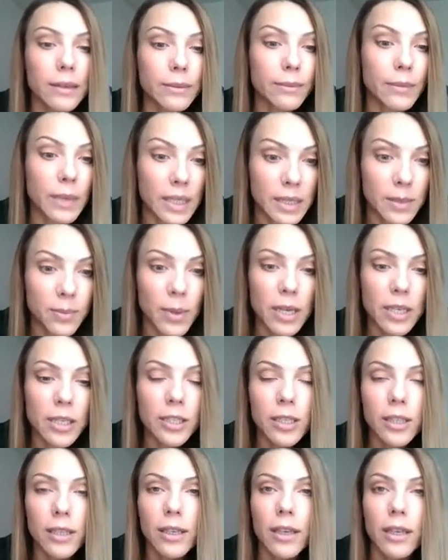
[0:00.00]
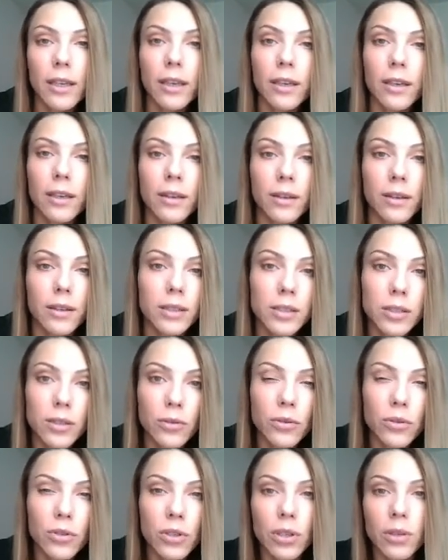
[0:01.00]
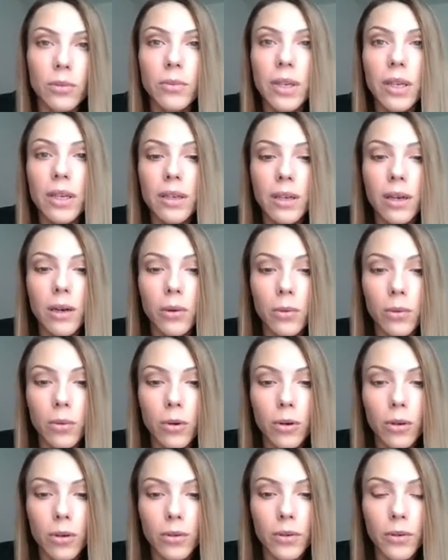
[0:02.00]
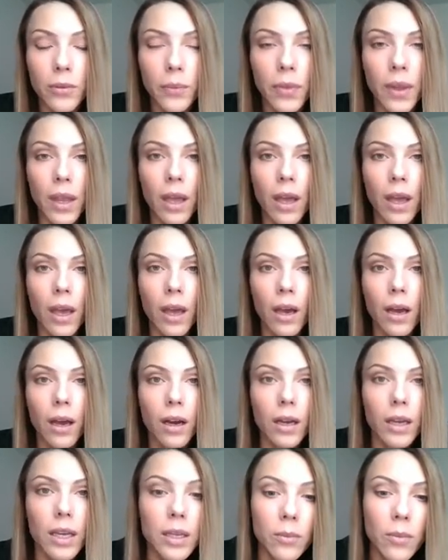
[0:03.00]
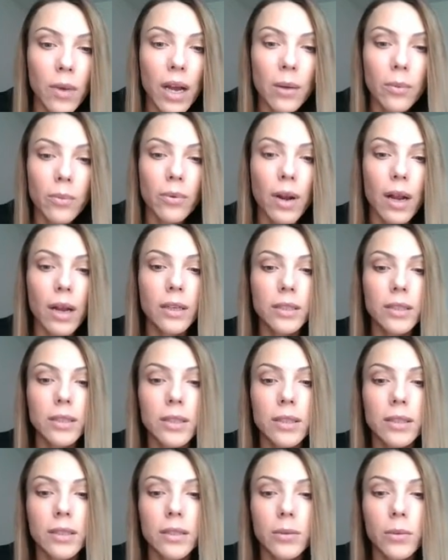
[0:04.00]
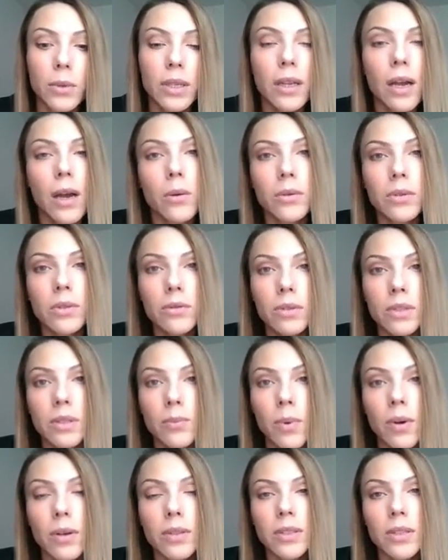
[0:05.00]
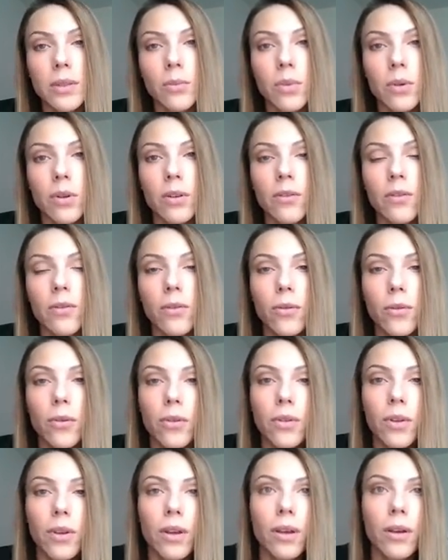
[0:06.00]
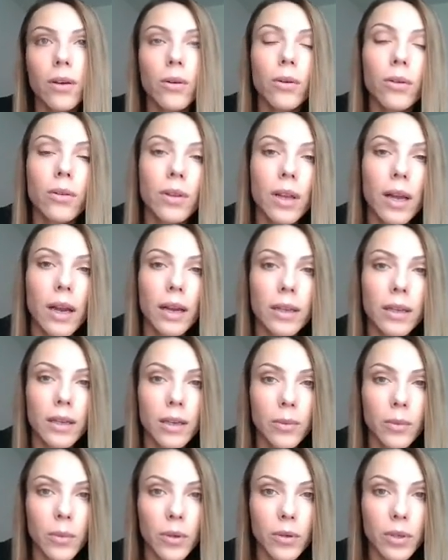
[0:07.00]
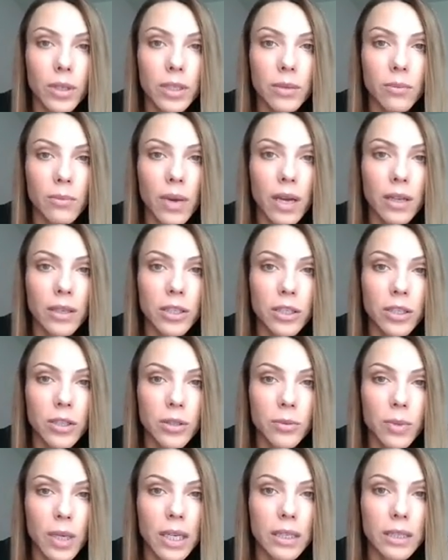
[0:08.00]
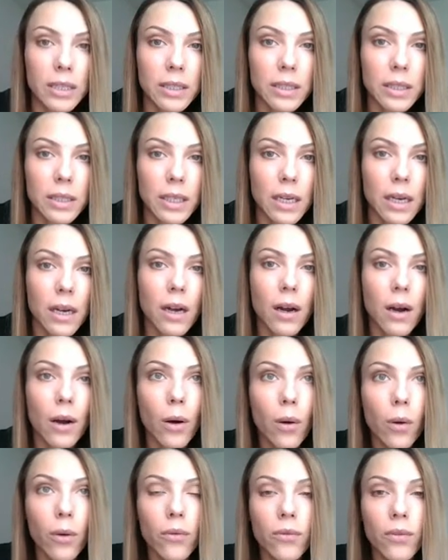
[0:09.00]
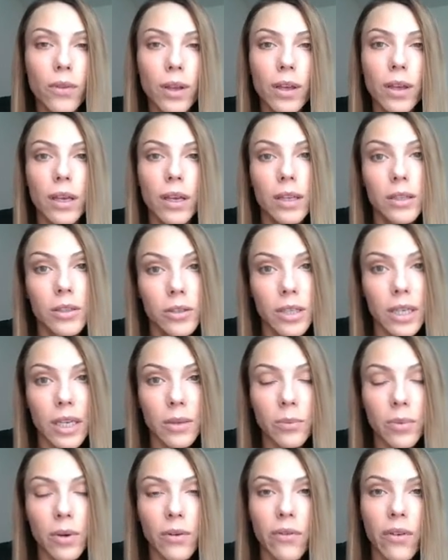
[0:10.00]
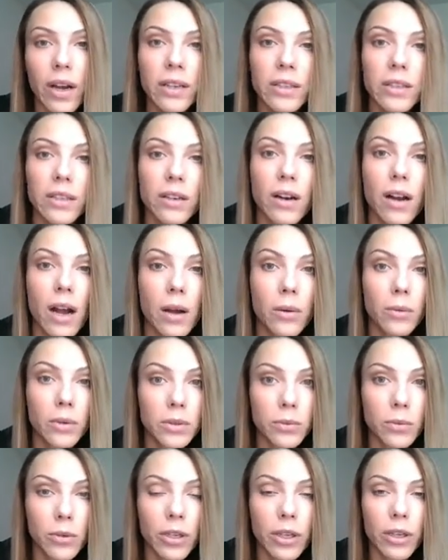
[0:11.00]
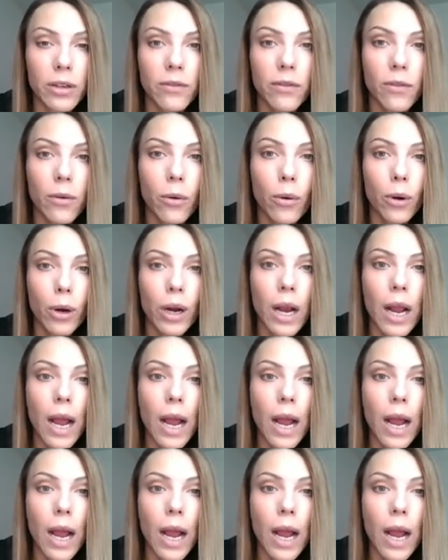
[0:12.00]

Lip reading: especially in the social media world. In my practice, when I was responsible for the online community management of the internet provider I was working for,